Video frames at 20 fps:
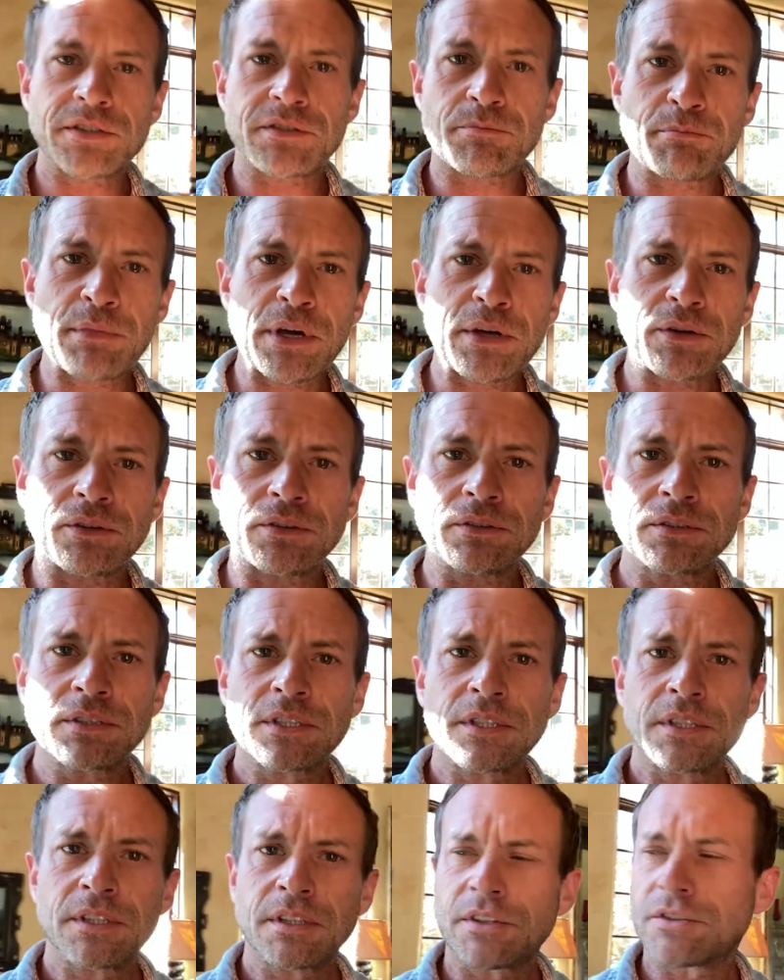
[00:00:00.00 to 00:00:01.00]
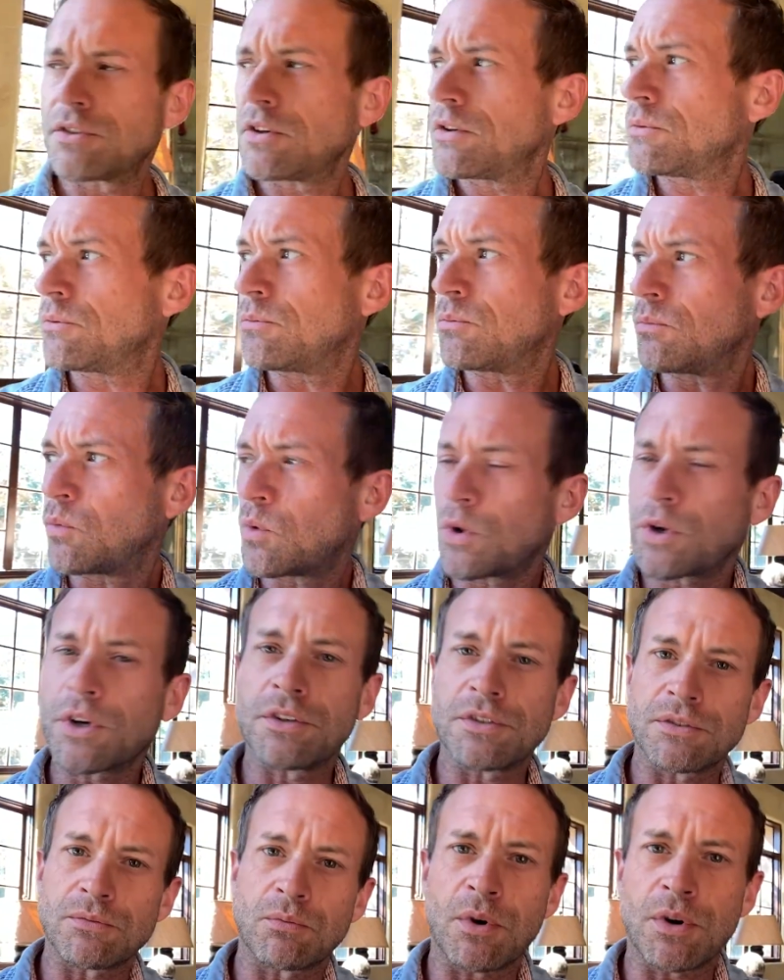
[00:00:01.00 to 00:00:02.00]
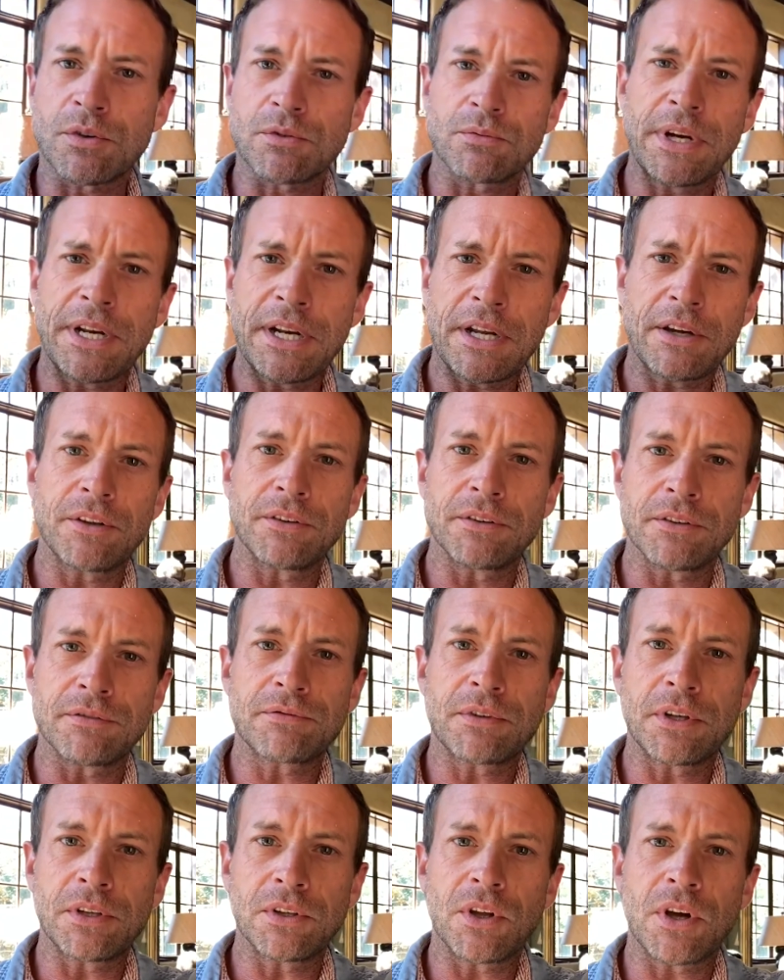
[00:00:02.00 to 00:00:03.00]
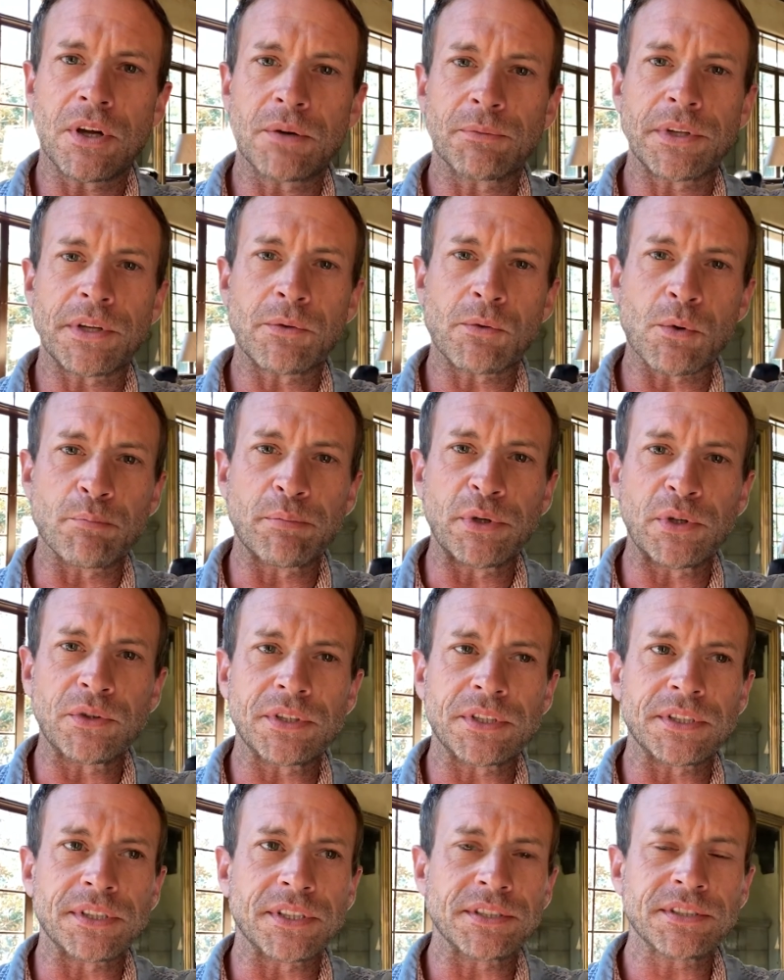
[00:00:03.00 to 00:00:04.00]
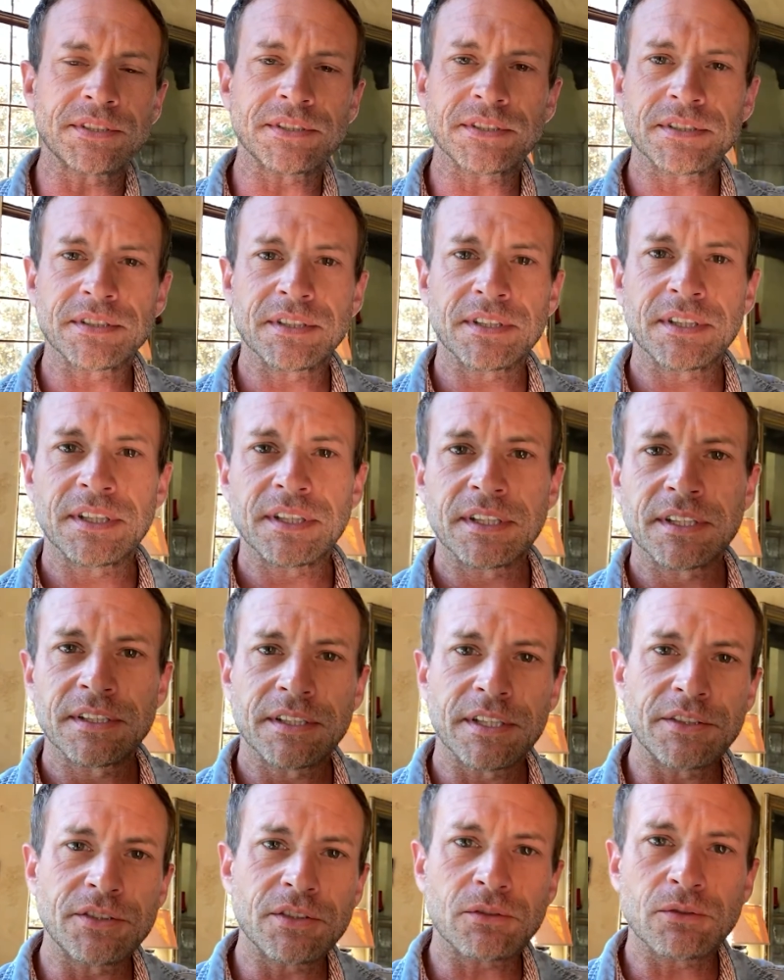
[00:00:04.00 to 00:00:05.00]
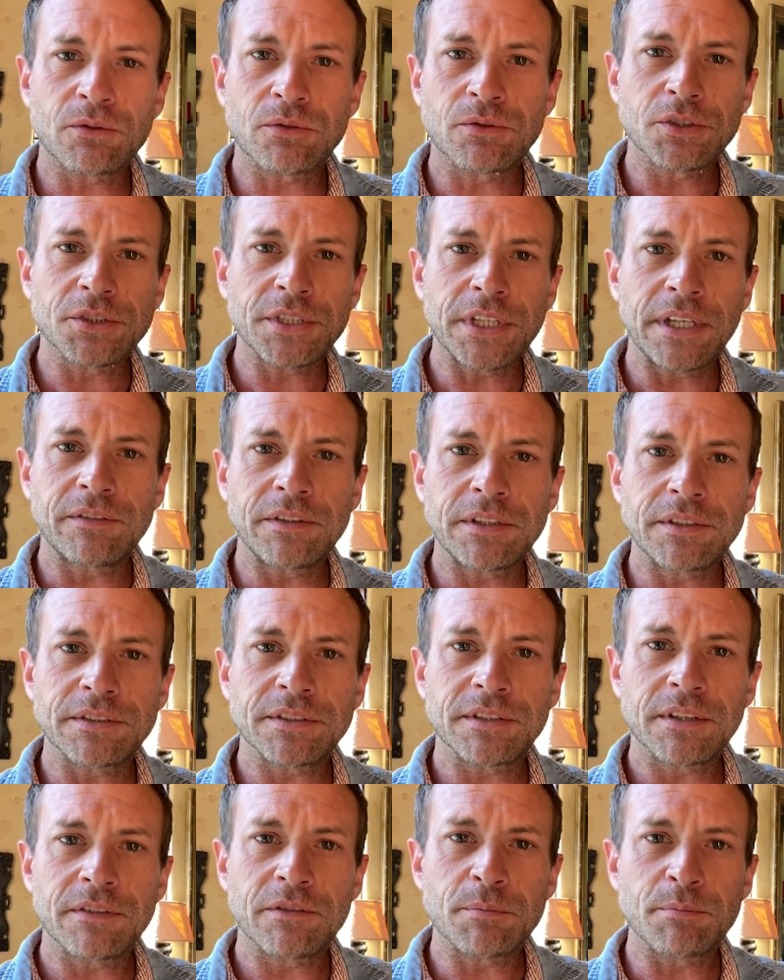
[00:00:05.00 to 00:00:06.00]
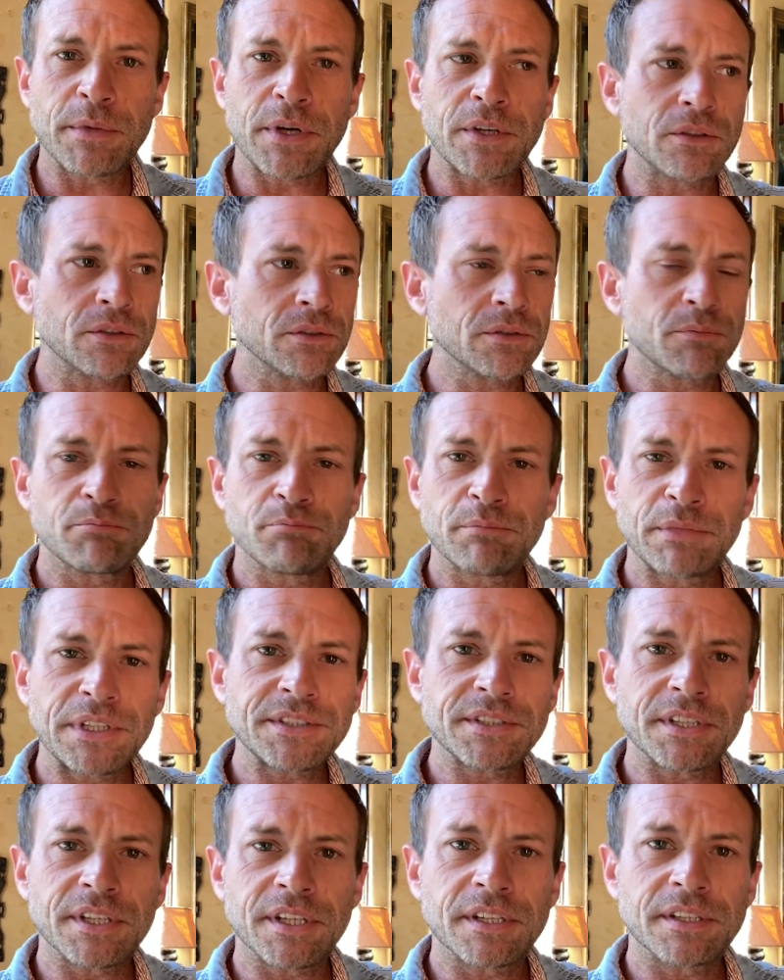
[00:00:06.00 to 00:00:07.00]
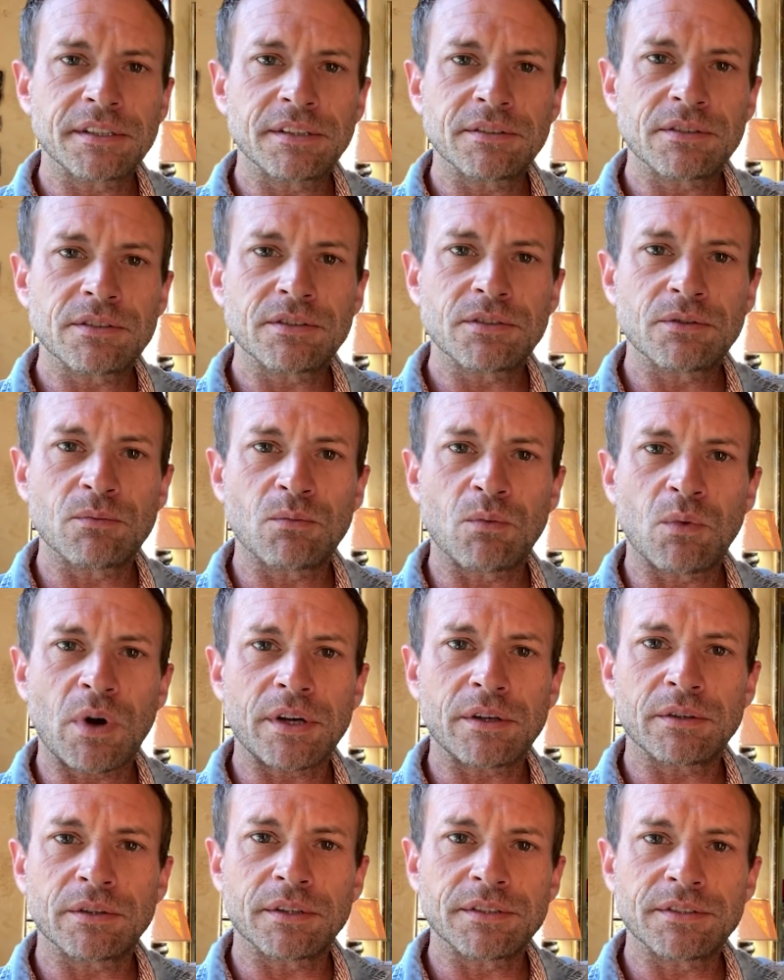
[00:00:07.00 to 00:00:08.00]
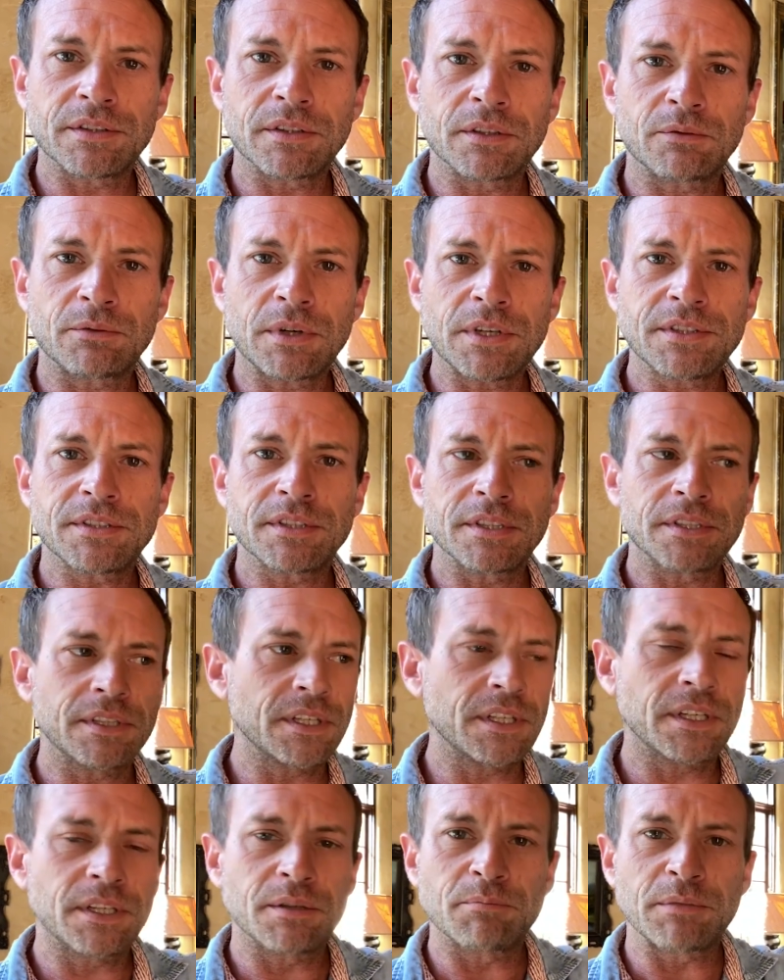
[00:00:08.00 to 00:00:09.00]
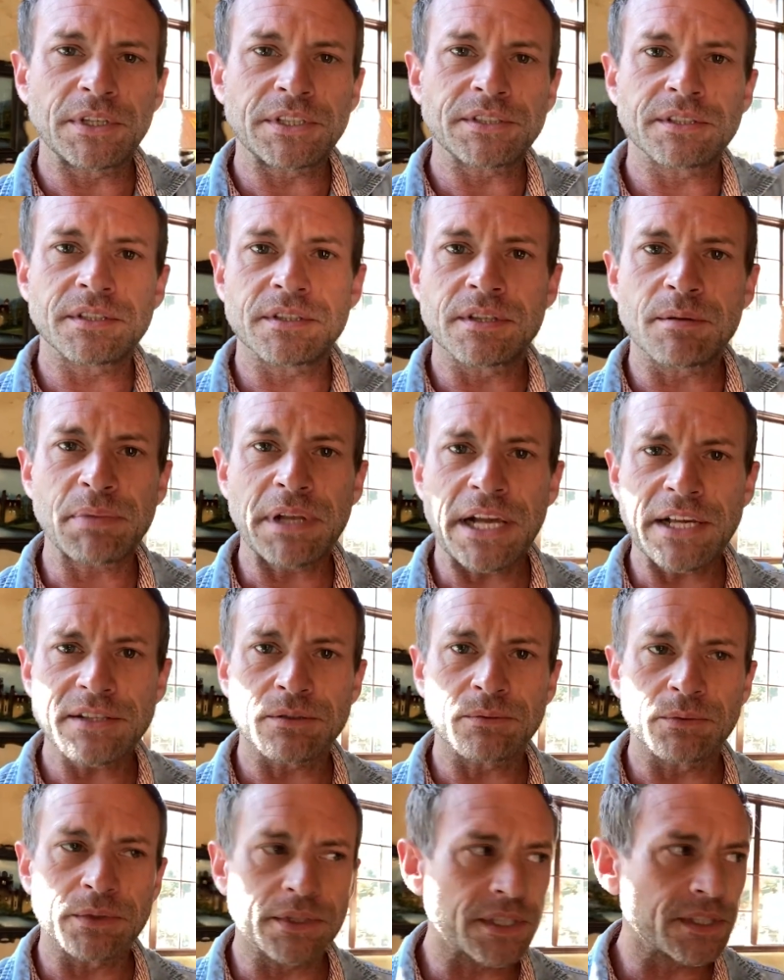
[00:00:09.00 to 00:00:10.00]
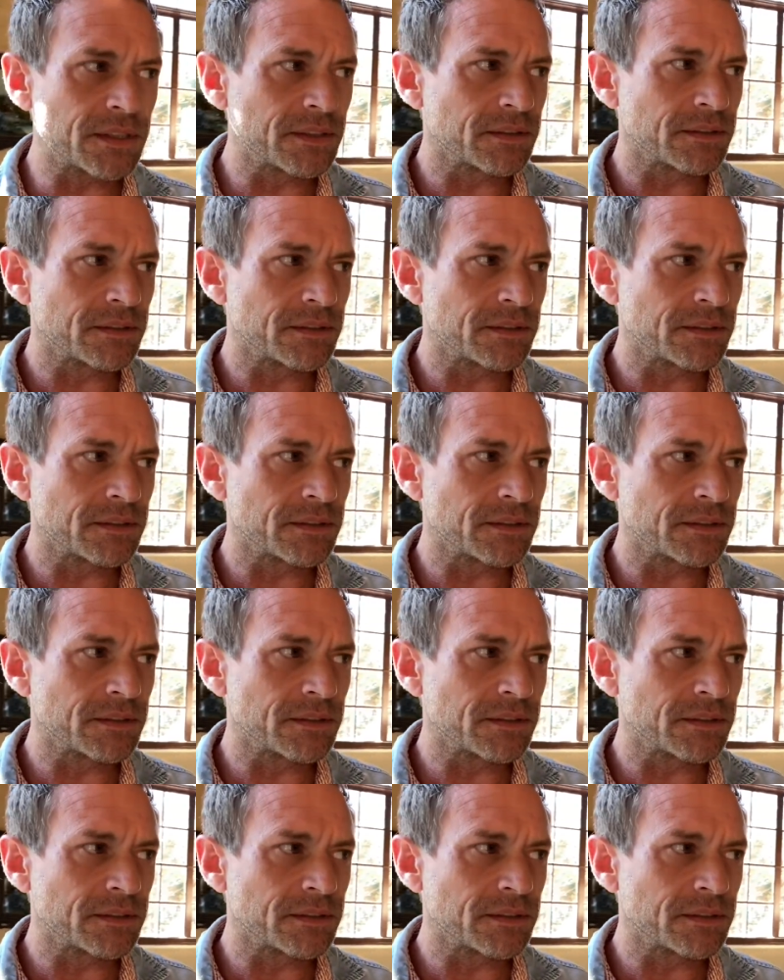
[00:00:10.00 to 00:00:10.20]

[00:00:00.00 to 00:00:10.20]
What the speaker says: of metal, because all the workers worked right out on the front lawn when they were building this. They took little shavings of the metal, mixed it into the water until it rusted, and then mixed the plaster with it